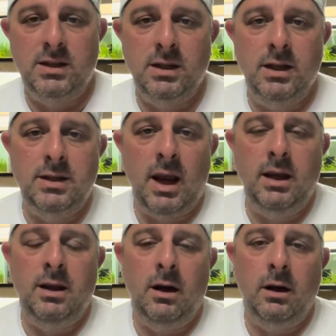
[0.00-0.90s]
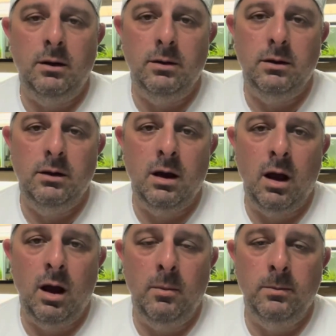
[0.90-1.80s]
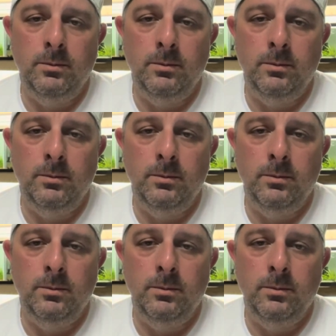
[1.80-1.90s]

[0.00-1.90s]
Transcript: the tank there. I